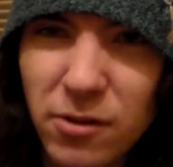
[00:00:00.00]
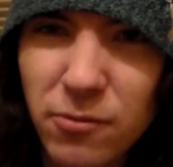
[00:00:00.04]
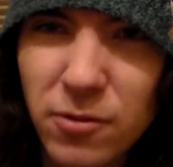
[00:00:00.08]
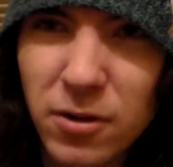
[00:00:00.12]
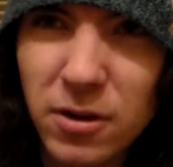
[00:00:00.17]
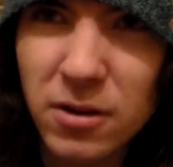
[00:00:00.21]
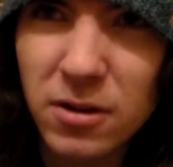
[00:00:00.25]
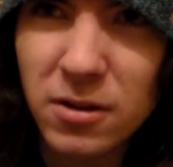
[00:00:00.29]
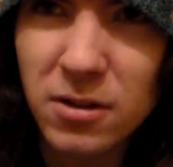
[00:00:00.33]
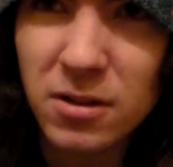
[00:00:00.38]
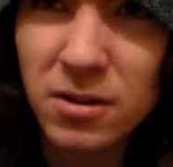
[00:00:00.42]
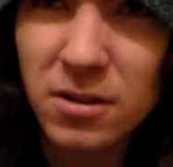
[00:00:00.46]

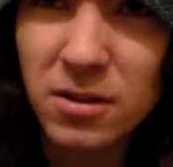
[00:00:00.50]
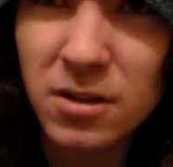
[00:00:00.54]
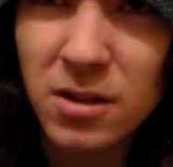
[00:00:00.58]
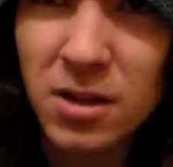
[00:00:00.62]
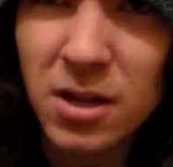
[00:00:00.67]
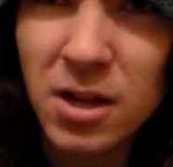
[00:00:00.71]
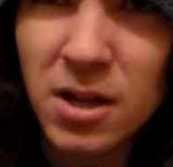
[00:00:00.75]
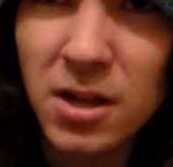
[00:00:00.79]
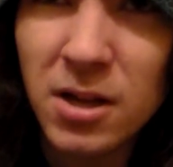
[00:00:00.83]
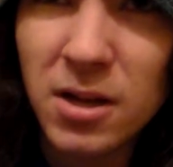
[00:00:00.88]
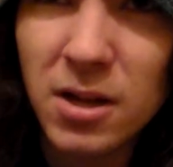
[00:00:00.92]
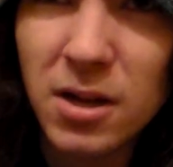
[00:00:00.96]
want
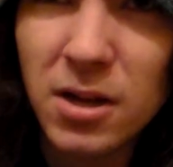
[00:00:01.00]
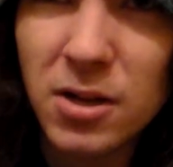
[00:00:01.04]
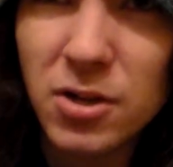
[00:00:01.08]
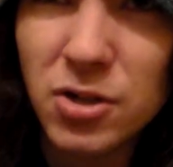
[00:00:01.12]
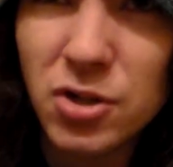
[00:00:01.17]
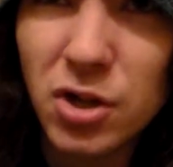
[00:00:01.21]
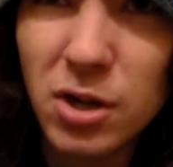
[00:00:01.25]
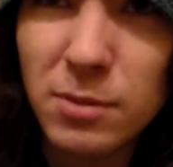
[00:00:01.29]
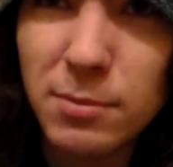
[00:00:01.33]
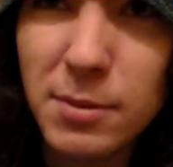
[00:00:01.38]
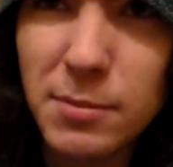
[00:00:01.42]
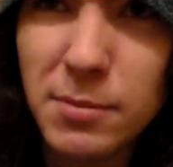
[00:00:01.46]
to
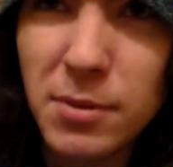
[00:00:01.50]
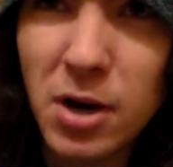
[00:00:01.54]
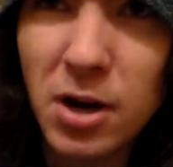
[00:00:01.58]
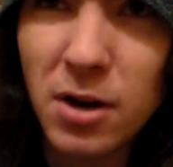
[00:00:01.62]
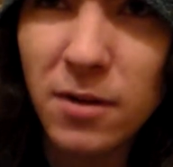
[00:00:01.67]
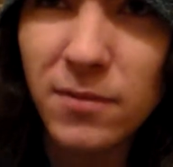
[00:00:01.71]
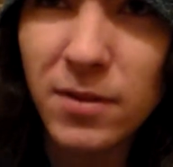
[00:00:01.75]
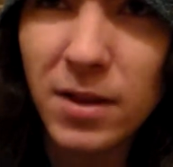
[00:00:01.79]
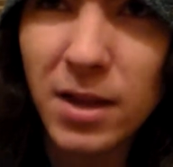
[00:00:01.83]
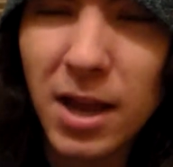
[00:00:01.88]
drop him off.